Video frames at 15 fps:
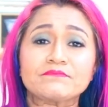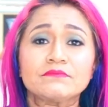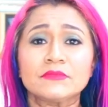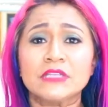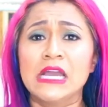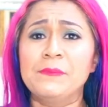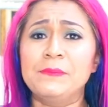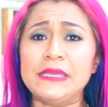
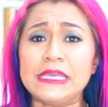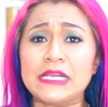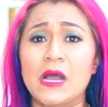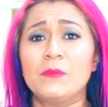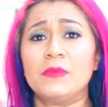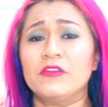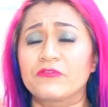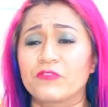And me
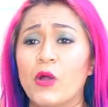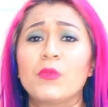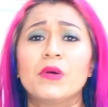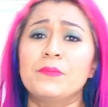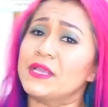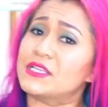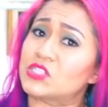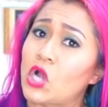coming from a
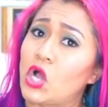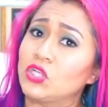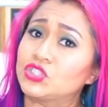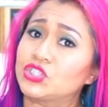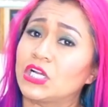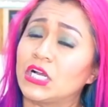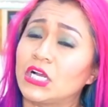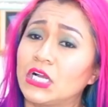mixed
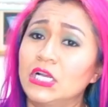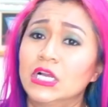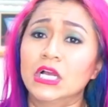culture